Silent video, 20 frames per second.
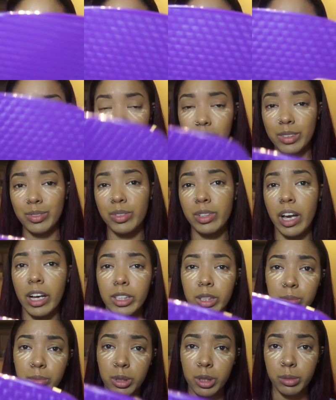I guess if you
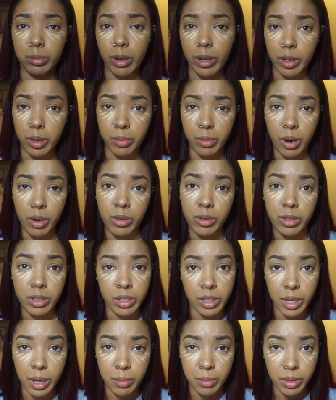got too much makeup on, you can
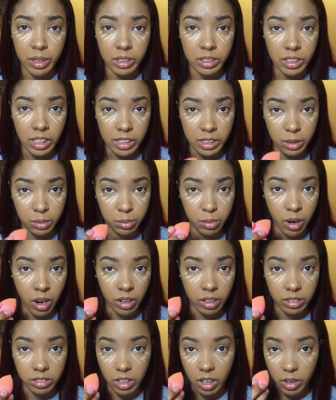dampen it, take some
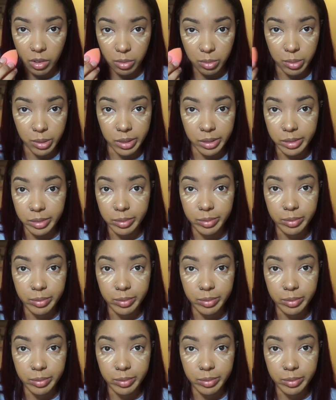product off, but